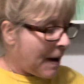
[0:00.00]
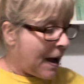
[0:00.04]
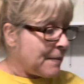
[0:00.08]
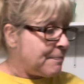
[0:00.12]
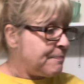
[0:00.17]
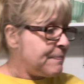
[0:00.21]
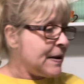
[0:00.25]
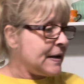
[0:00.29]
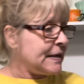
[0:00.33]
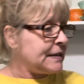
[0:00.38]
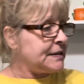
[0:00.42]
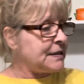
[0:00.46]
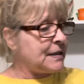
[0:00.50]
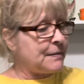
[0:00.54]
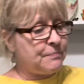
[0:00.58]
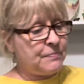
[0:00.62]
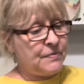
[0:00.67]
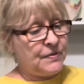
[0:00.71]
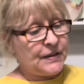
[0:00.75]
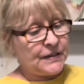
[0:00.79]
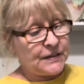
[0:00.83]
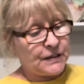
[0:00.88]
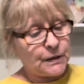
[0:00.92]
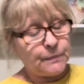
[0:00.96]
I picked up
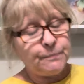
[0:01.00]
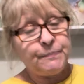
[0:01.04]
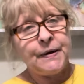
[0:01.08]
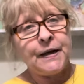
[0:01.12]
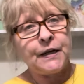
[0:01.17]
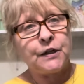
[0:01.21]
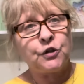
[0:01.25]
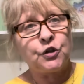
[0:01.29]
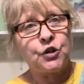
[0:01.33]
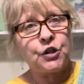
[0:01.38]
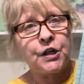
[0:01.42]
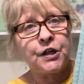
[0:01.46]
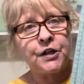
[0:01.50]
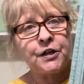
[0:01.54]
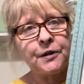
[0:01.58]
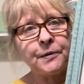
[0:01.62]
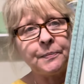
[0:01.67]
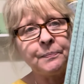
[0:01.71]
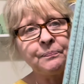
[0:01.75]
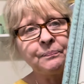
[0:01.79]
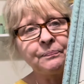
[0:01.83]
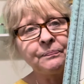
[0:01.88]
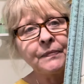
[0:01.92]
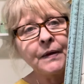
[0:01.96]
this
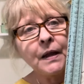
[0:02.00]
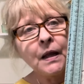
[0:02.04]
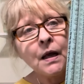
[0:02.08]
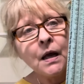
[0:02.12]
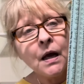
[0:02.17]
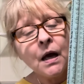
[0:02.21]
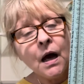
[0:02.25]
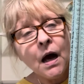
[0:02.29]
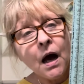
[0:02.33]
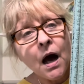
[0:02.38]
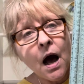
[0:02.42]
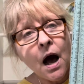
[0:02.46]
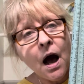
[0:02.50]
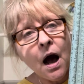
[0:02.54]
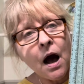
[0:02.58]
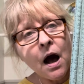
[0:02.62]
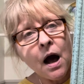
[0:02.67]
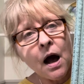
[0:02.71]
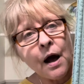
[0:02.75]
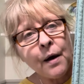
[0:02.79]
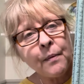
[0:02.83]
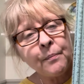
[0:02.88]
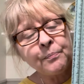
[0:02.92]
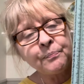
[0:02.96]
picture
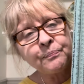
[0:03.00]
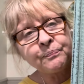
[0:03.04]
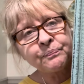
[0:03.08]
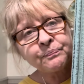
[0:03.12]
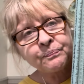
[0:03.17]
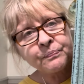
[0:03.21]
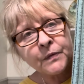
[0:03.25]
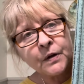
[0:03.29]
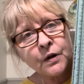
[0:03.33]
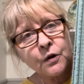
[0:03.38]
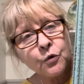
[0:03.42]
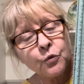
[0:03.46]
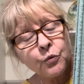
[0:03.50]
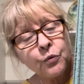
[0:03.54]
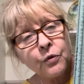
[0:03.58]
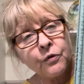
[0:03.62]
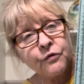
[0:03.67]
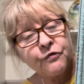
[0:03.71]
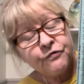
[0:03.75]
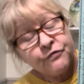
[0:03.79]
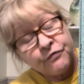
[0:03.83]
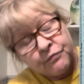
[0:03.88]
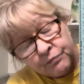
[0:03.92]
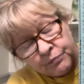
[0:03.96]
um,
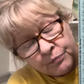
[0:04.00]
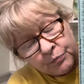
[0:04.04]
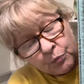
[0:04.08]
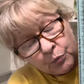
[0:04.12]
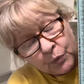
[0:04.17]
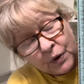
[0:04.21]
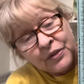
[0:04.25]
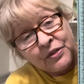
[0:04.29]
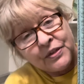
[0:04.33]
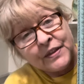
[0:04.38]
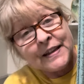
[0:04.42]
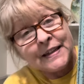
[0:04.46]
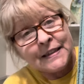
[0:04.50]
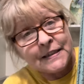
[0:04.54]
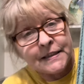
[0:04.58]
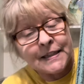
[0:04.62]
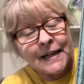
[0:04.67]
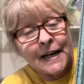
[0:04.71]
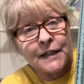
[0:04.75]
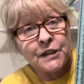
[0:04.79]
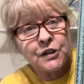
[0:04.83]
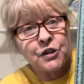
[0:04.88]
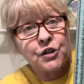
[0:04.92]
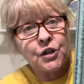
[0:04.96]
with the
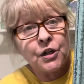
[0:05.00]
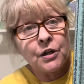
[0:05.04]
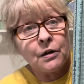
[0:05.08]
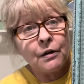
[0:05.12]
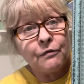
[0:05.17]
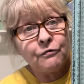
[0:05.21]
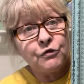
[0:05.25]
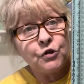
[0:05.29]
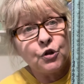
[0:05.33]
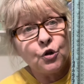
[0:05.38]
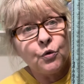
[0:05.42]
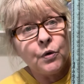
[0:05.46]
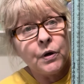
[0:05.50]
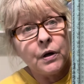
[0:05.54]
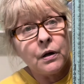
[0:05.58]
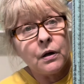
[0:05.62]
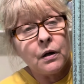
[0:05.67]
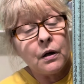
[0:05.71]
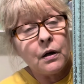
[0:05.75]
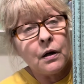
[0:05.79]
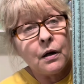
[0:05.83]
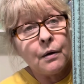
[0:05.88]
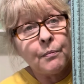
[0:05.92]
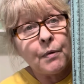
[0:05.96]
intention of doing
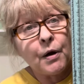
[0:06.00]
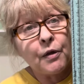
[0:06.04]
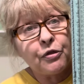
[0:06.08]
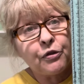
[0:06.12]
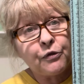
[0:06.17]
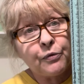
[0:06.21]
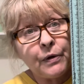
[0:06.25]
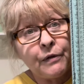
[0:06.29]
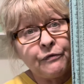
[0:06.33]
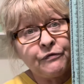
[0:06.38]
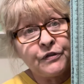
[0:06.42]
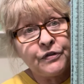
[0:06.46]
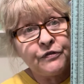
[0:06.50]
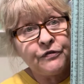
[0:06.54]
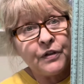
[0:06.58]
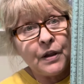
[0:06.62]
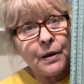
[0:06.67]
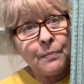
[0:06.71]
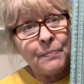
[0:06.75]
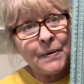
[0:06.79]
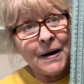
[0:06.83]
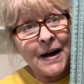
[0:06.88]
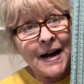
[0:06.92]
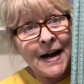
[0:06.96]
um, a thrift
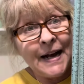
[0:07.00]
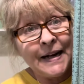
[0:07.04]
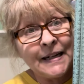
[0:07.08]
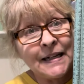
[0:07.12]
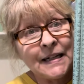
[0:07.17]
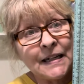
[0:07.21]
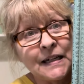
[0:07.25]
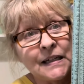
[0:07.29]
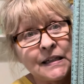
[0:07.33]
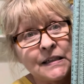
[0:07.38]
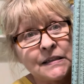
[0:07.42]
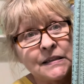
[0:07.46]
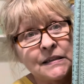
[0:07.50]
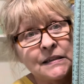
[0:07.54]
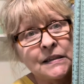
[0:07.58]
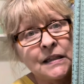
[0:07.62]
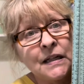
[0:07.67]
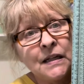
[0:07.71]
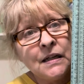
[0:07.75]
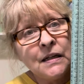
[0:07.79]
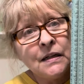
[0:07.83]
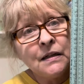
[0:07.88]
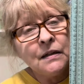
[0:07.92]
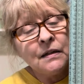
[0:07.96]
flip on it because,
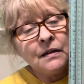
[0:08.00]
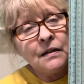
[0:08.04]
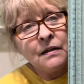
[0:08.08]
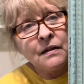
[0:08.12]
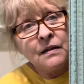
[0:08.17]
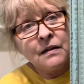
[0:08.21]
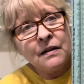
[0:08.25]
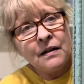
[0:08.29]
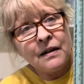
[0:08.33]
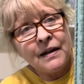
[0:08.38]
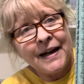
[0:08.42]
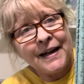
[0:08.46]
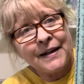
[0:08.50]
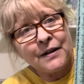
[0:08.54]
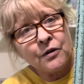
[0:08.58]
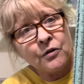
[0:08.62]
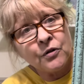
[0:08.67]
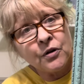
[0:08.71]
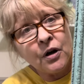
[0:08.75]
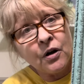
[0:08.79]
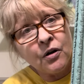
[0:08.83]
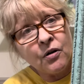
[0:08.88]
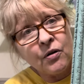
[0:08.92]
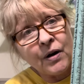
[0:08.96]
I don't
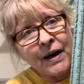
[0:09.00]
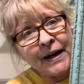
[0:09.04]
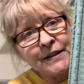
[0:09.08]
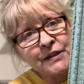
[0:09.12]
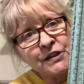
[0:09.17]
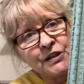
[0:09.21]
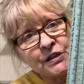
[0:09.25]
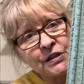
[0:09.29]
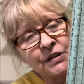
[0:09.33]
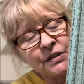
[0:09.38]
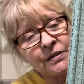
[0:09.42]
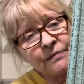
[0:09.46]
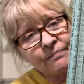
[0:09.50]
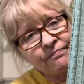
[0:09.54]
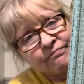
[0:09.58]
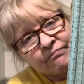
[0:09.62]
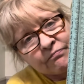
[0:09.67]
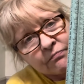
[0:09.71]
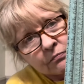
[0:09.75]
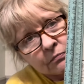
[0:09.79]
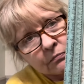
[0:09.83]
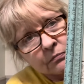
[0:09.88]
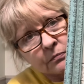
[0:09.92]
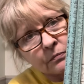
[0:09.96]
know, I just,
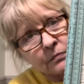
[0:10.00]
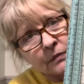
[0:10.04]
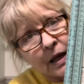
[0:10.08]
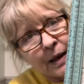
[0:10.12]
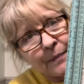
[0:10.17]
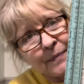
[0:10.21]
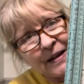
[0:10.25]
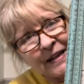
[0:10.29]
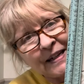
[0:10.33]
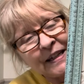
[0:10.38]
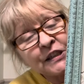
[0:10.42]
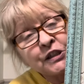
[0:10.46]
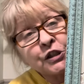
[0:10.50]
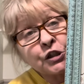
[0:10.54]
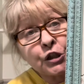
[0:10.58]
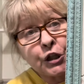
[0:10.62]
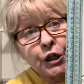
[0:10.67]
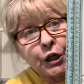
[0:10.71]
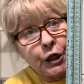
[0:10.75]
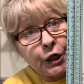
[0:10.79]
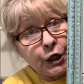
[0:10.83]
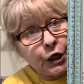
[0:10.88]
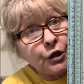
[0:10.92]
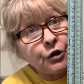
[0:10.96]
I mean, it's
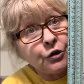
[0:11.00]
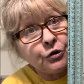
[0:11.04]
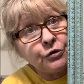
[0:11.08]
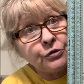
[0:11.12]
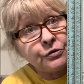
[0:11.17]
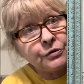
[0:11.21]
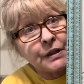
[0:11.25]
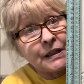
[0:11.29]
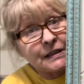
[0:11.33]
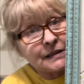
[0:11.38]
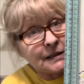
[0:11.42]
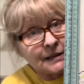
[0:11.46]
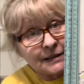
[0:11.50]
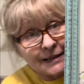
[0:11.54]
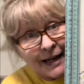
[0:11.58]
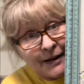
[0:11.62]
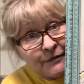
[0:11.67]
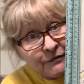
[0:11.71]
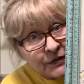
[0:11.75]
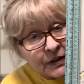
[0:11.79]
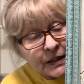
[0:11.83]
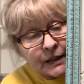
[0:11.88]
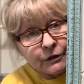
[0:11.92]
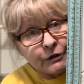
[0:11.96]
cute. It's
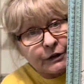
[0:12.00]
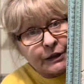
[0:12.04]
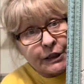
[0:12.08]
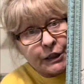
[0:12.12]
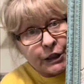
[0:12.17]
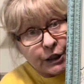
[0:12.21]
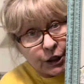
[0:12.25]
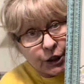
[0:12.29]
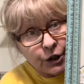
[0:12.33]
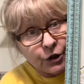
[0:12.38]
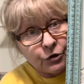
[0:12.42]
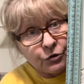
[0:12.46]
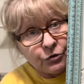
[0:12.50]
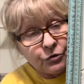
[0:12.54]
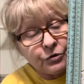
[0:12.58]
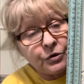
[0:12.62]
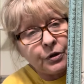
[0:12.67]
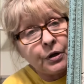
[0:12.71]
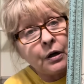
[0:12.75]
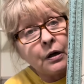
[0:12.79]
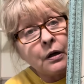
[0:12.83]
definitely cute.